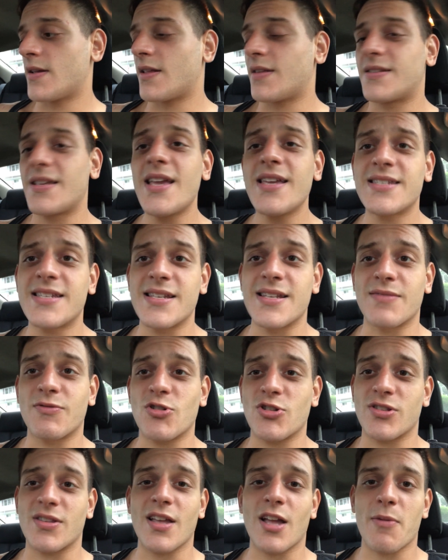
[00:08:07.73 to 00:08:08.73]
It's easy to
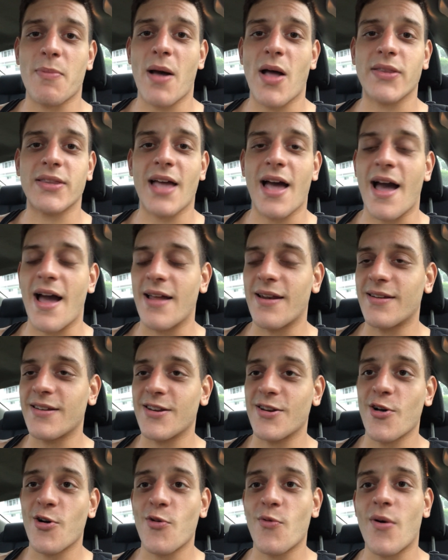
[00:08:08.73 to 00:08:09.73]
just think about that, you
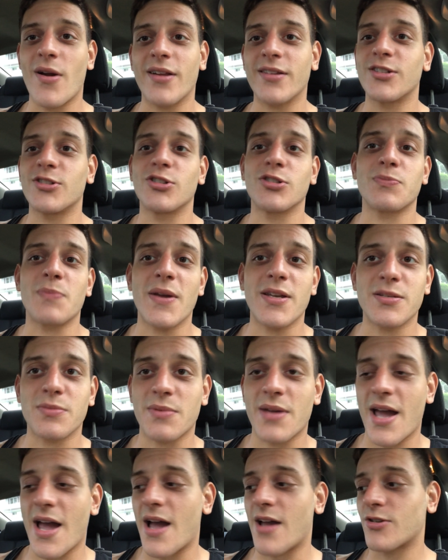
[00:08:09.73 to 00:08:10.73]
know, wanting to just make some
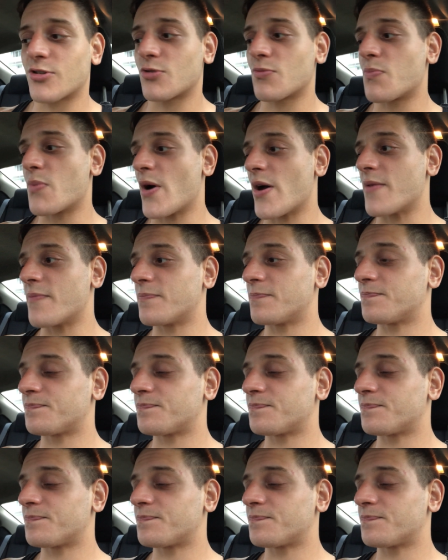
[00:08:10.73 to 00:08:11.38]
cash, but